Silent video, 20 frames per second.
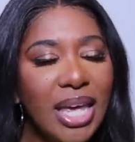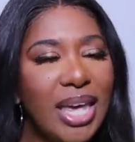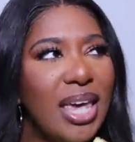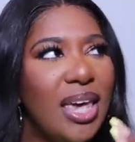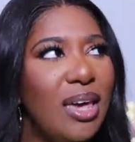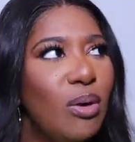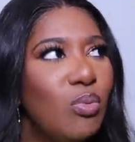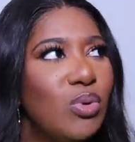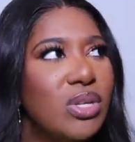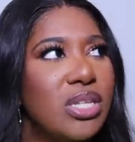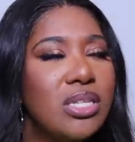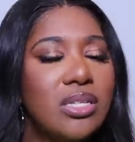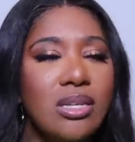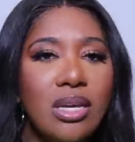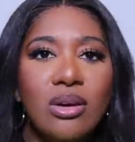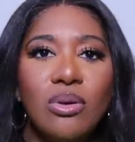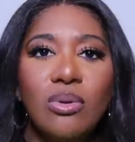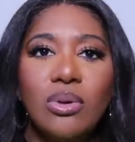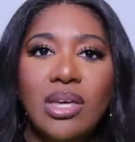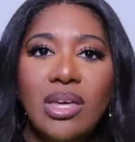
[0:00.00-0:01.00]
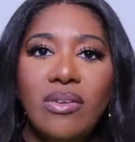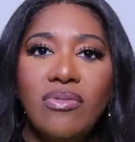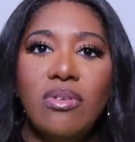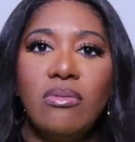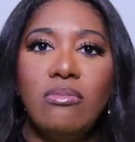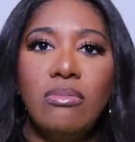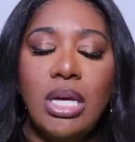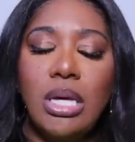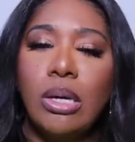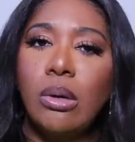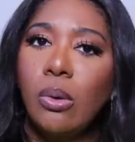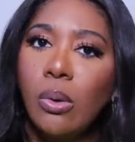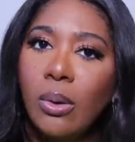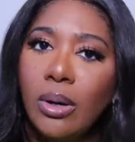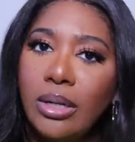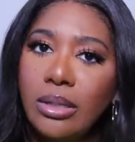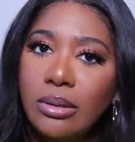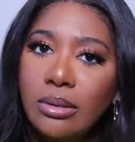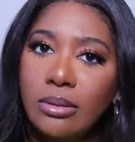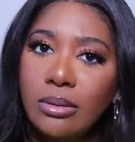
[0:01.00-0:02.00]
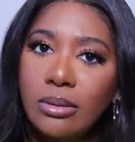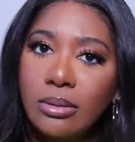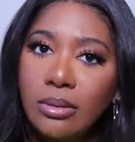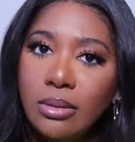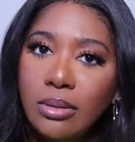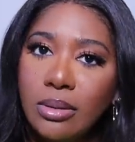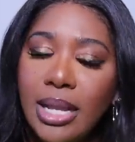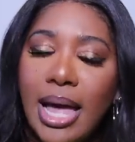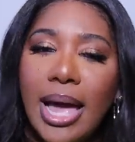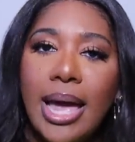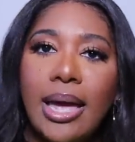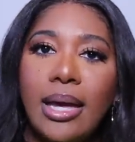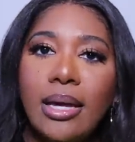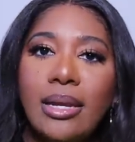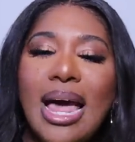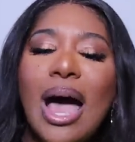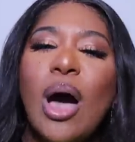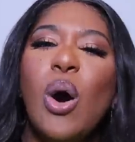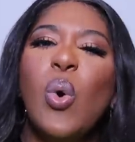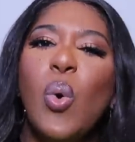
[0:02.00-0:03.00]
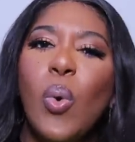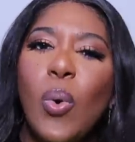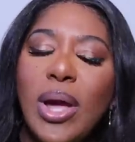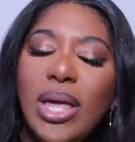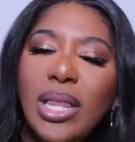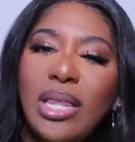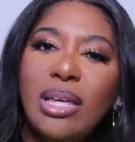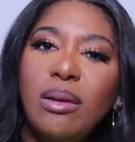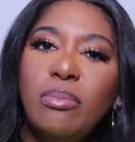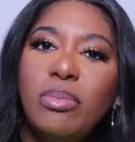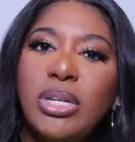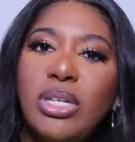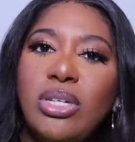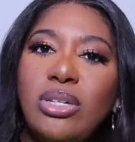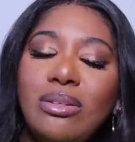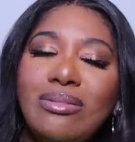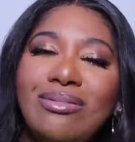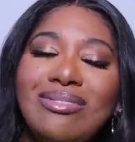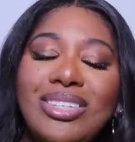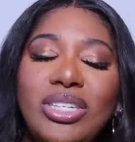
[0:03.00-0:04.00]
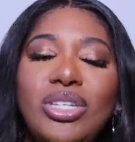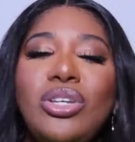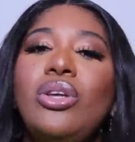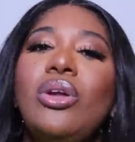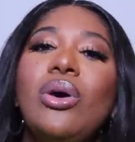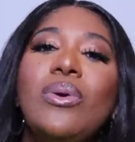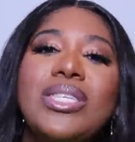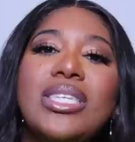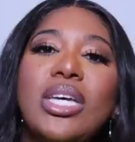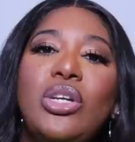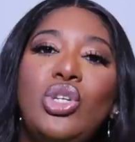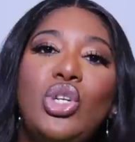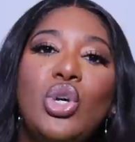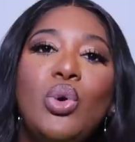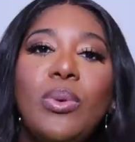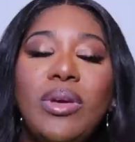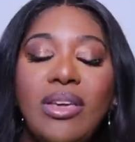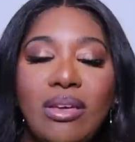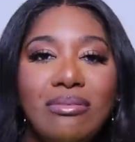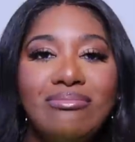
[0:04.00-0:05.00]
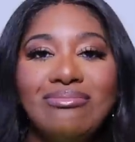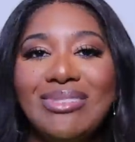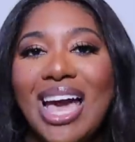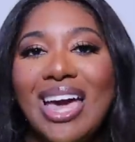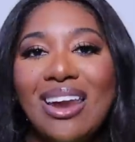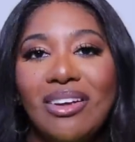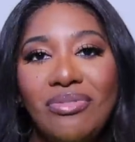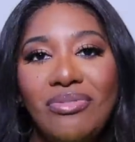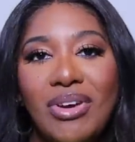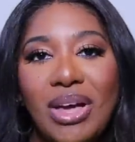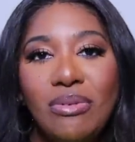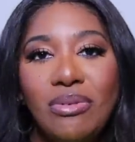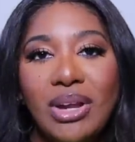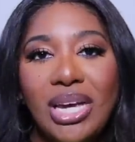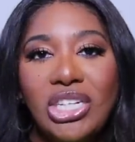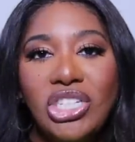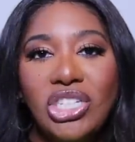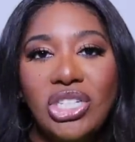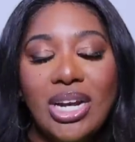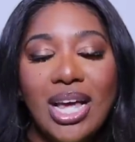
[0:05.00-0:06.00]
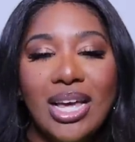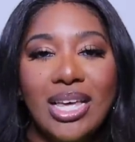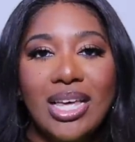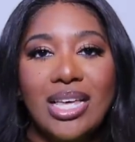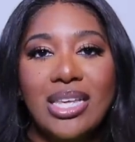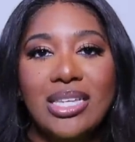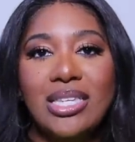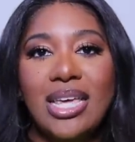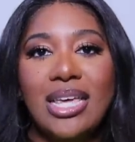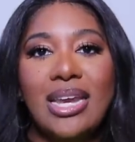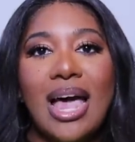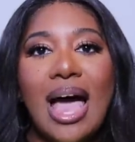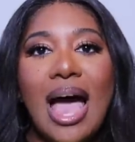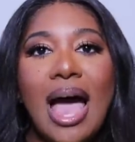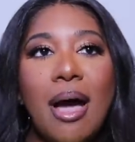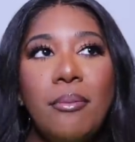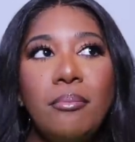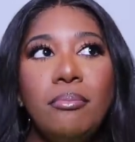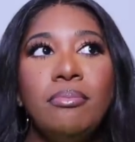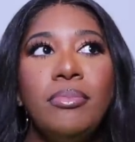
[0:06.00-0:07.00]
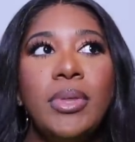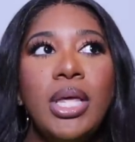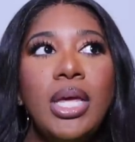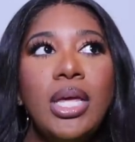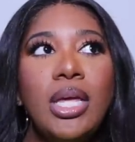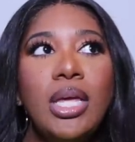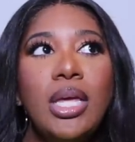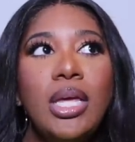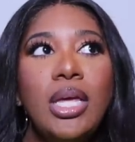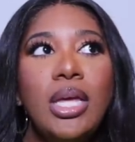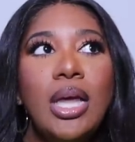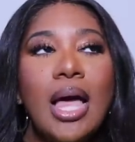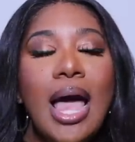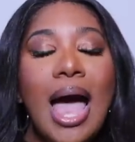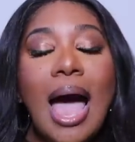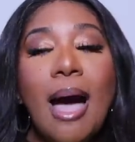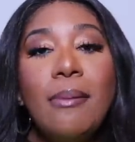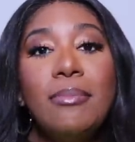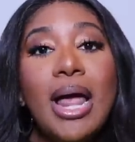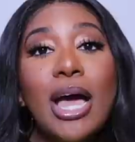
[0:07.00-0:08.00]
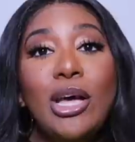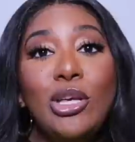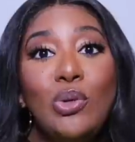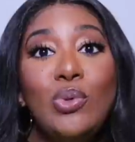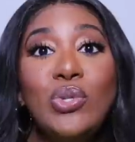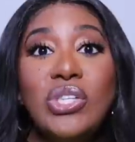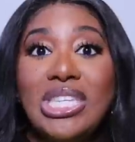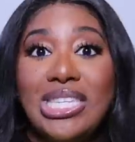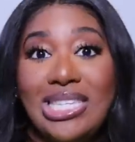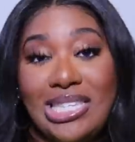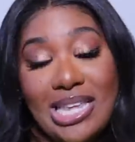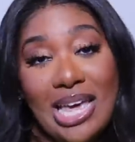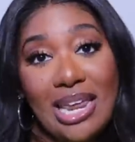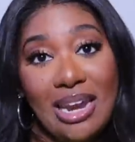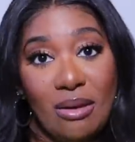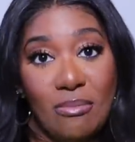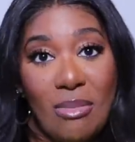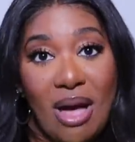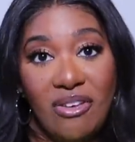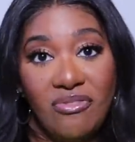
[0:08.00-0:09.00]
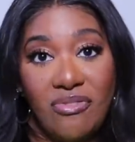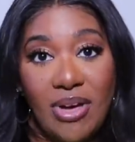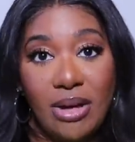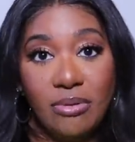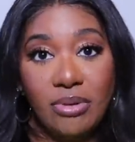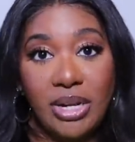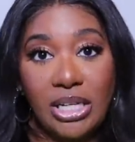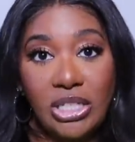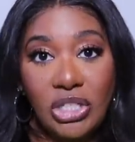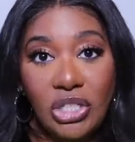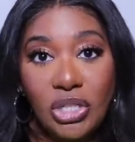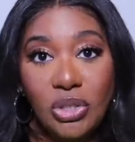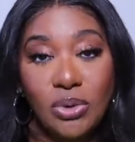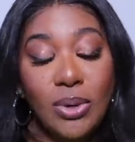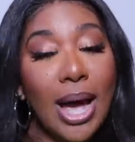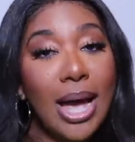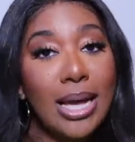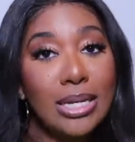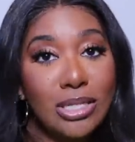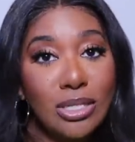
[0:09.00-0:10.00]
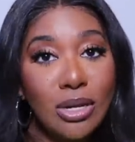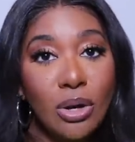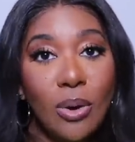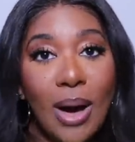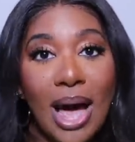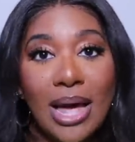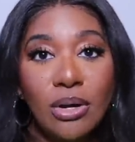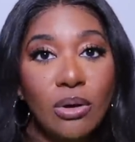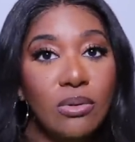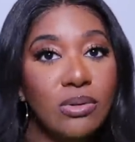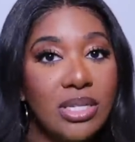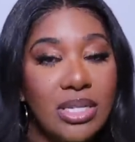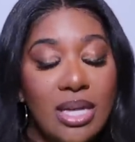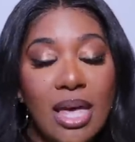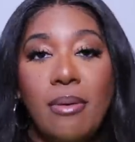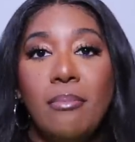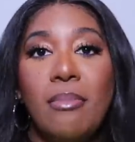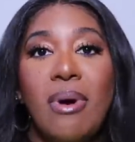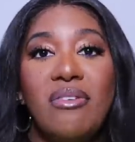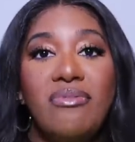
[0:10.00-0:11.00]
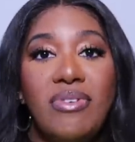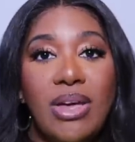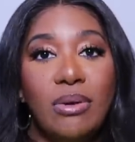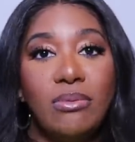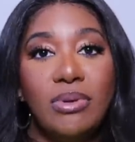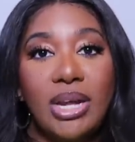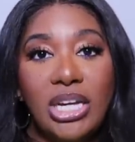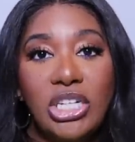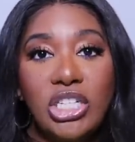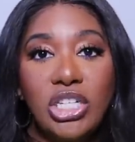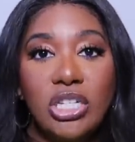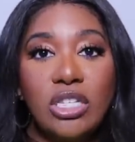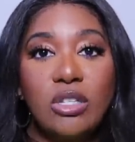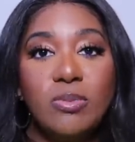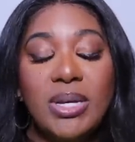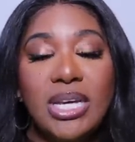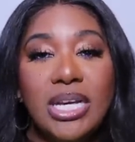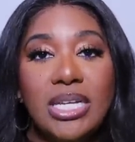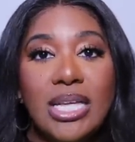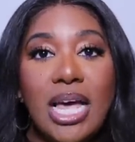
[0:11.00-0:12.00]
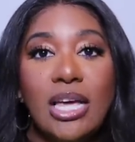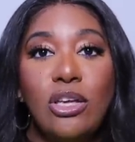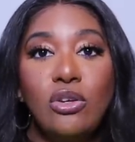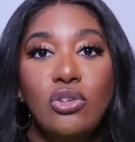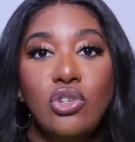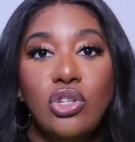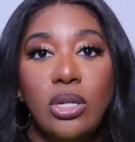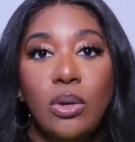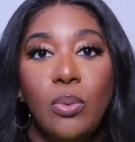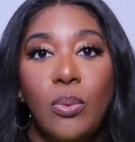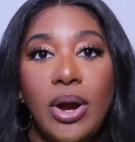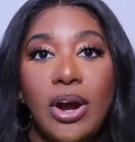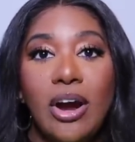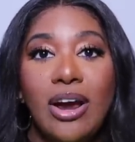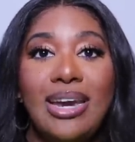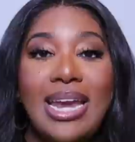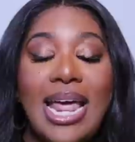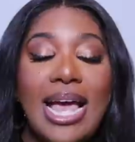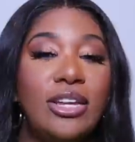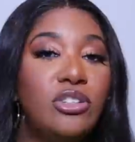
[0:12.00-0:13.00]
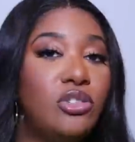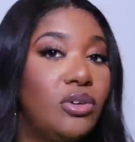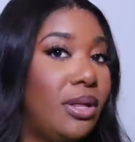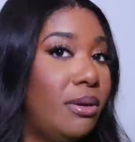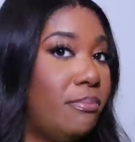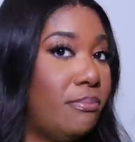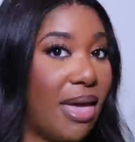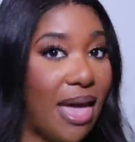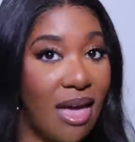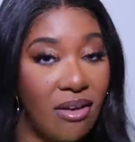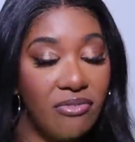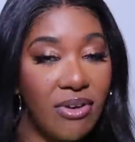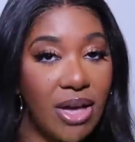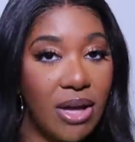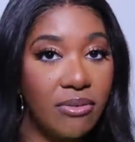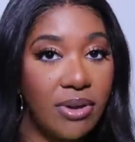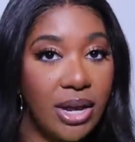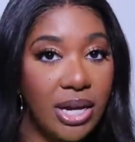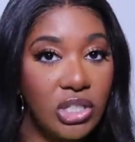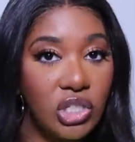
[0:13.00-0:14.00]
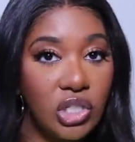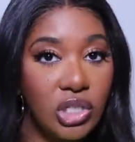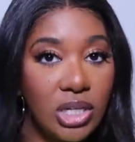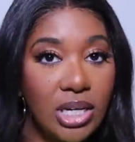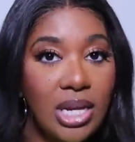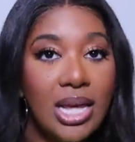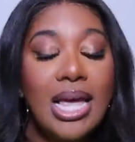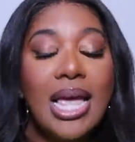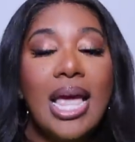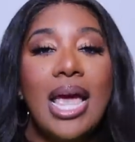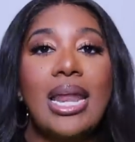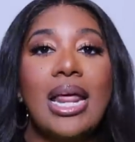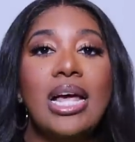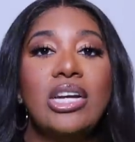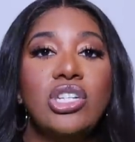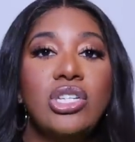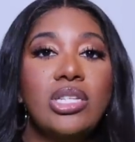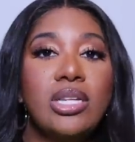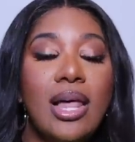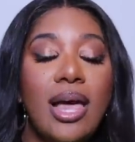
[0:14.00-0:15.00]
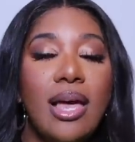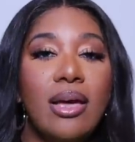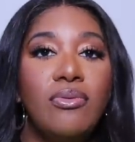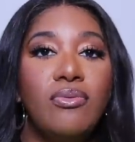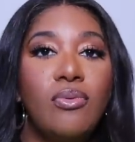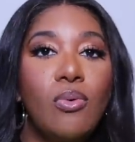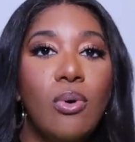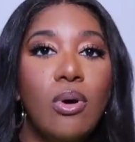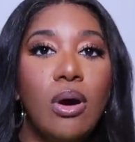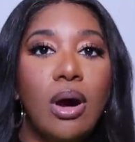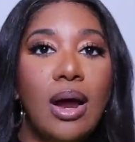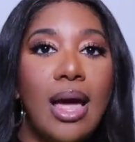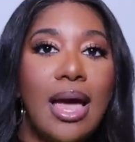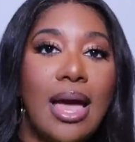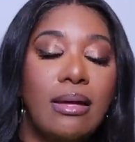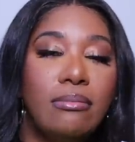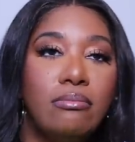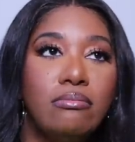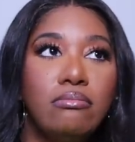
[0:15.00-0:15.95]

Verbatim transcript: it was still giving me oil. Like, not oily, but, you know, it's a dewy kind of foundation, I guess. And I'm I'm not used to setting my foundation. You guys know I don't set my foundations because I usually wear a naturally matte foundation and I just like for,